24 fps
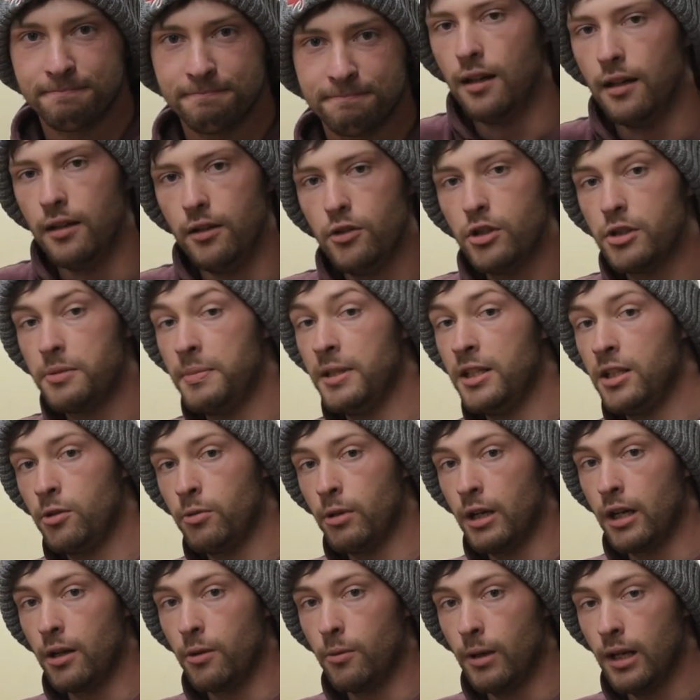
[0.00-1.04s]
I know it's been
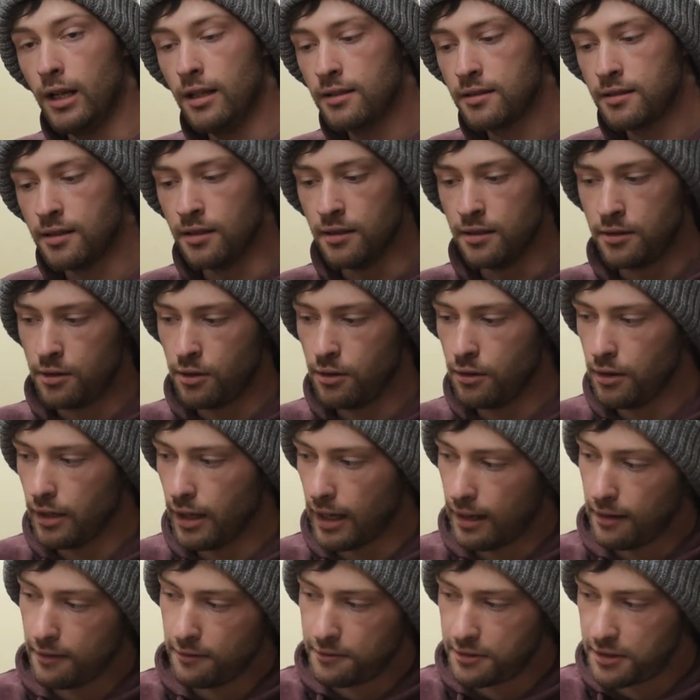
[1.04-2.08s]
quite a while since you
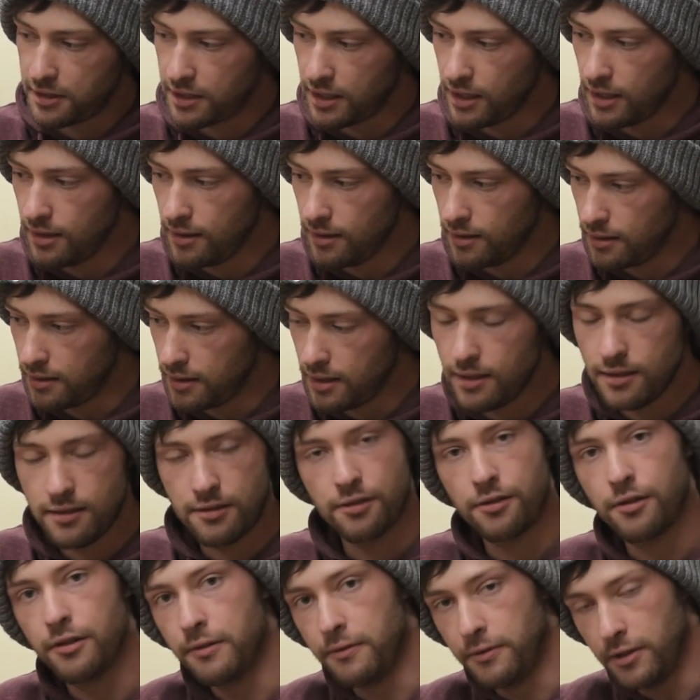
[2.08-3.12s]
have seen the
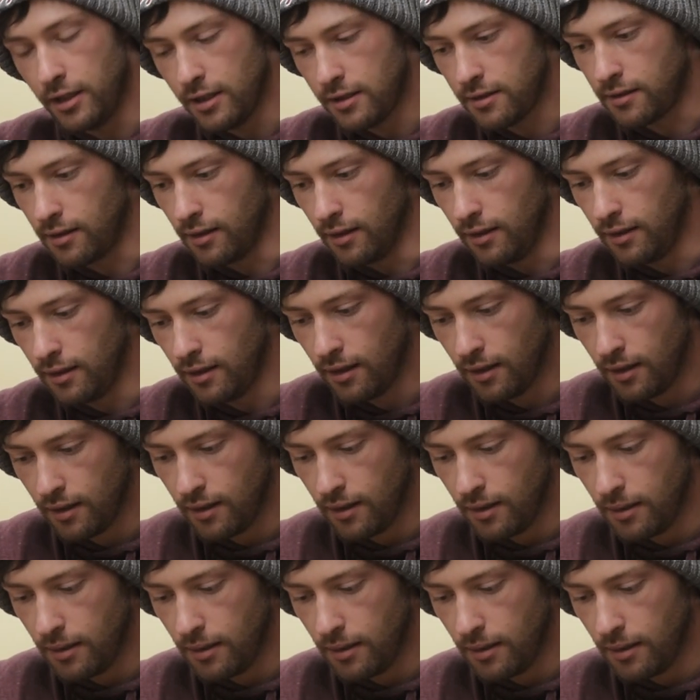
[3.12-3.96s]
teaser of this thing,